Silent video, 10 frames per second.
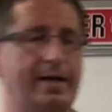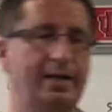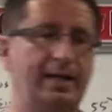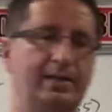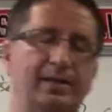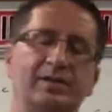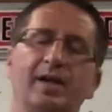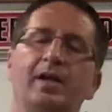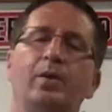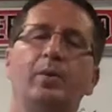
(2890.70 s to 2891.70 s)
going to get these.
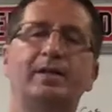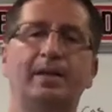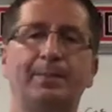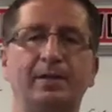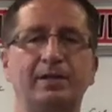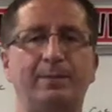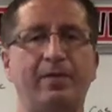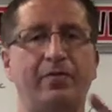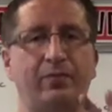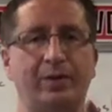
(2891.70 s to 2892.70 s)
We typically
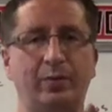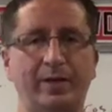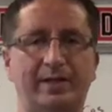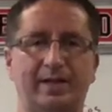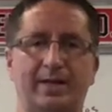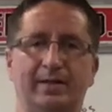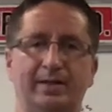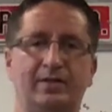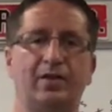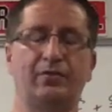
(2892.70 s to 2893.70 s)
spend three weeks on
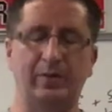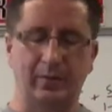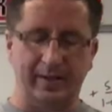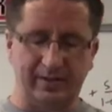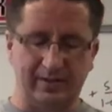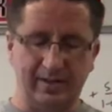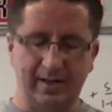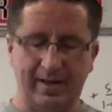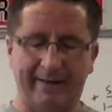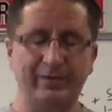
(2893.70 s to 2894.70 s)
these, three weeks.
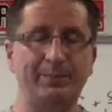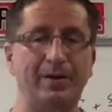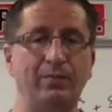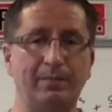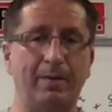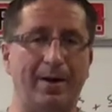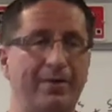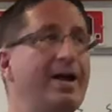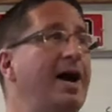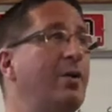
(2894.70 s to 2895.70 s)
I've spent about
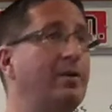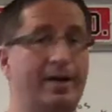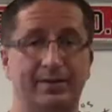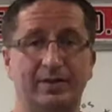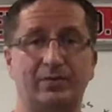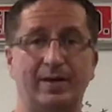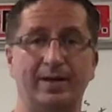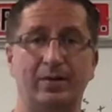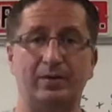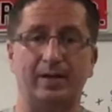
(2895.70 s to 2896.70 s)
an hour on this right
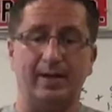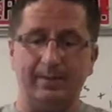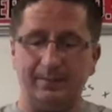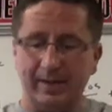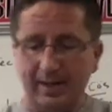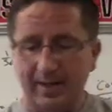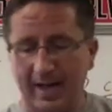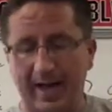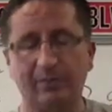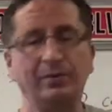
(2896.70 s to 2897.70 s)
now, okay?
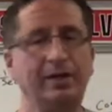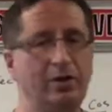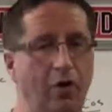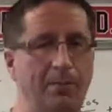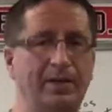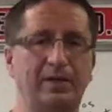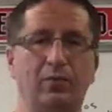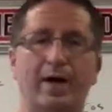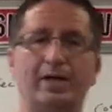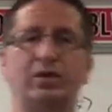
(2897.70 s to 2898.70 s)
I really hope you didn't watch